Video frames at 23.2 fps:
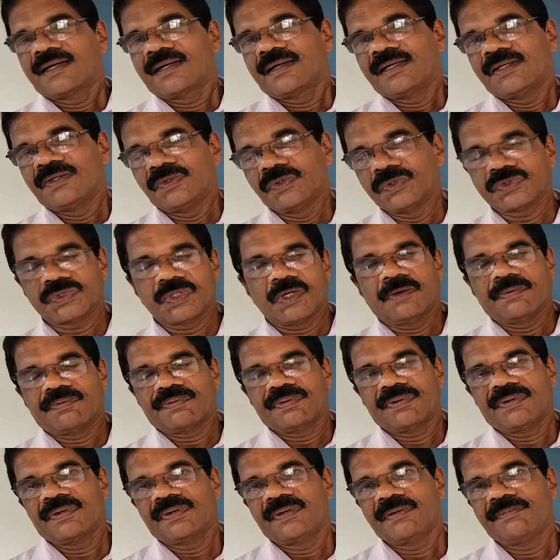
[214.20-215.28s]
use
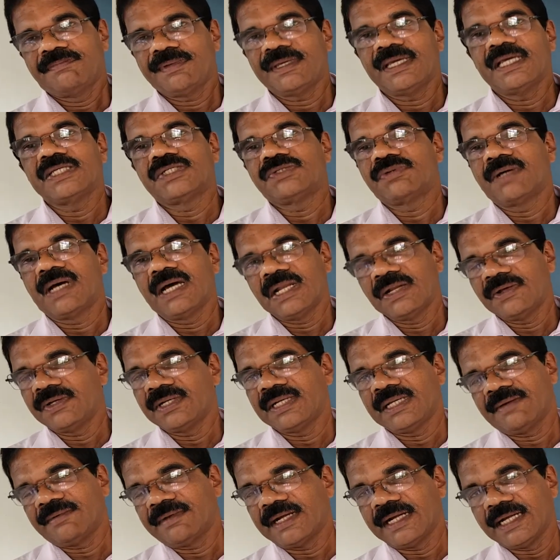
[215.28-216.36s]
of pH value
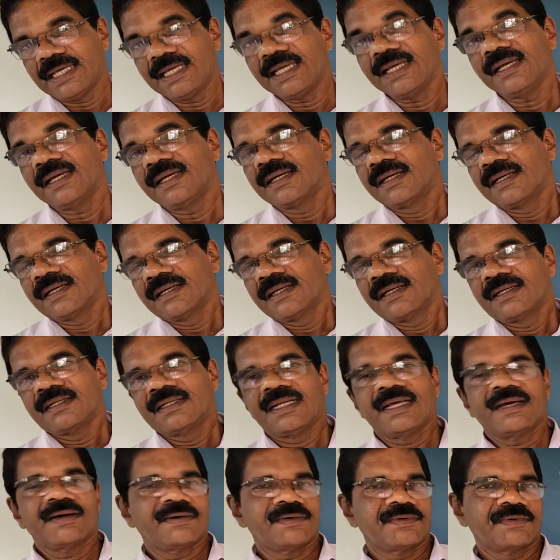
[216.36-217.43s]
in
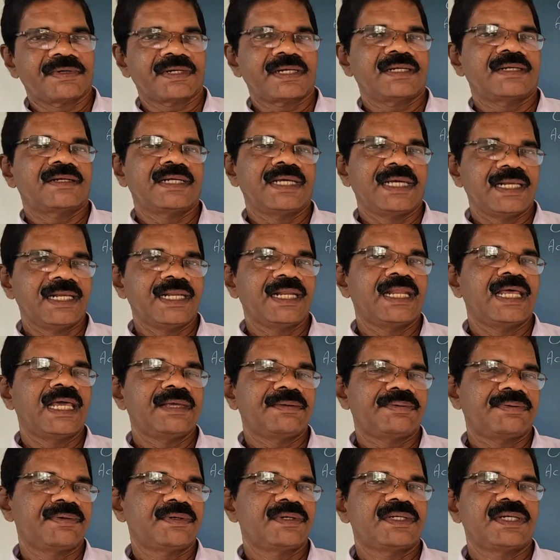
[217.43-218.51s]
our daily
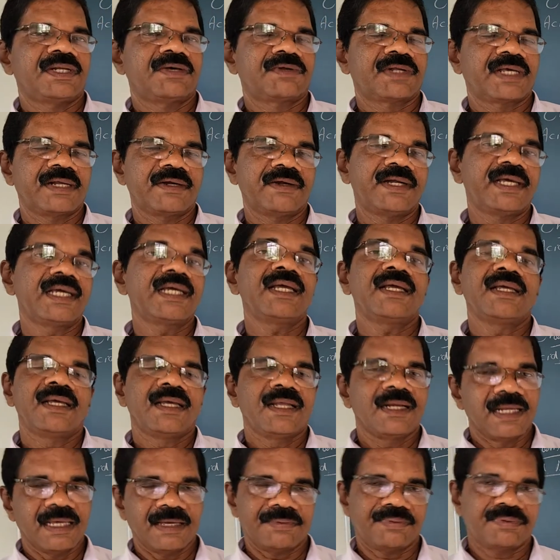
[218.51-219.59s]
life, in our everyday
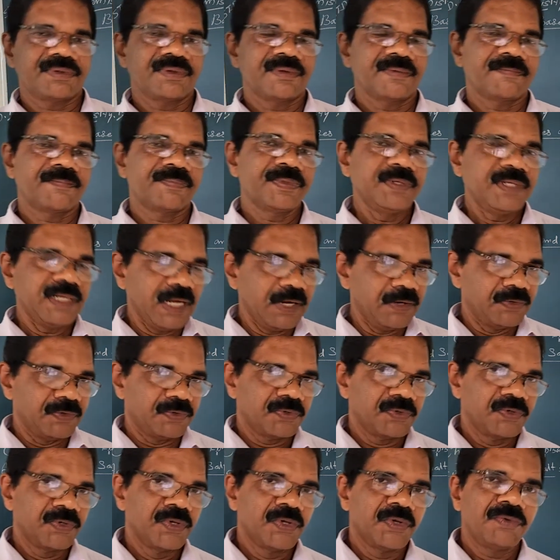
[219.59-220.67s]
life.
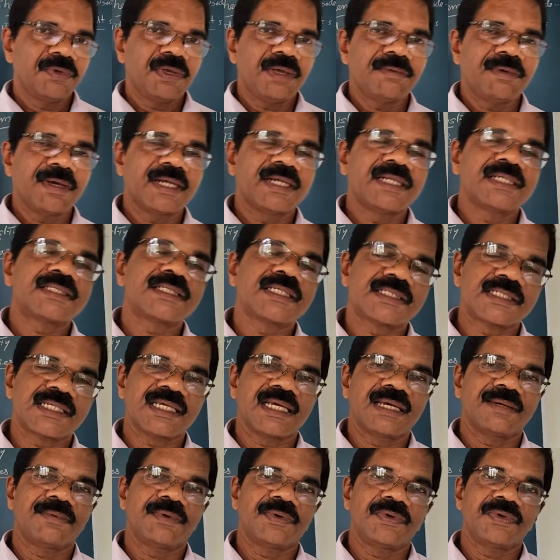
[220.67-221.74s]
Now, we were discussing
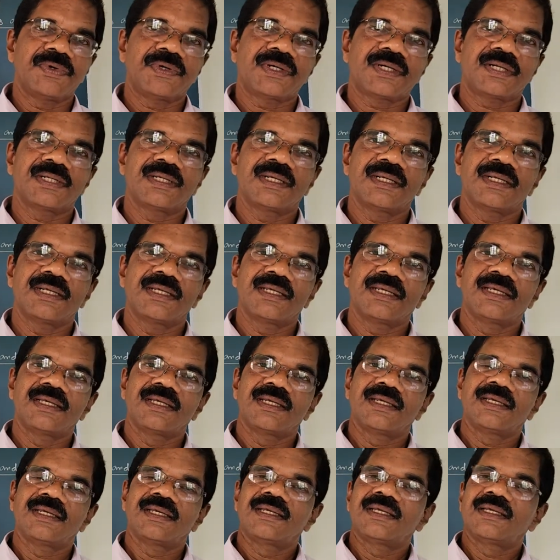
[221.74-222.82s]
about
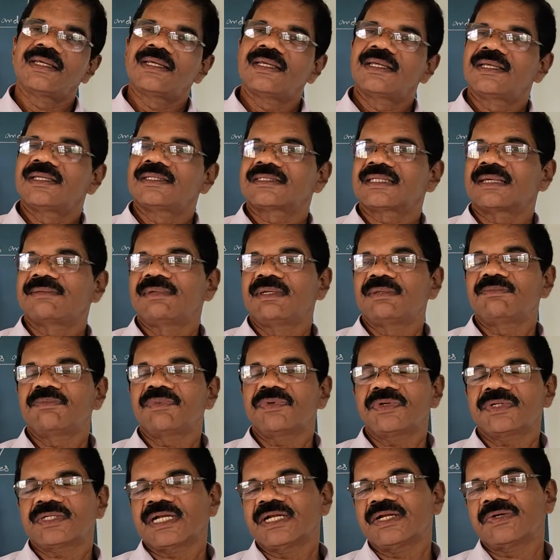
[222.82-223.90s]
some
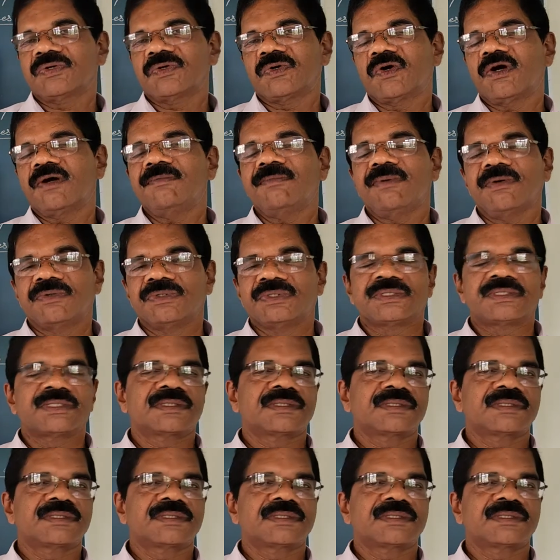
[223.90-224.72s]
important compounds,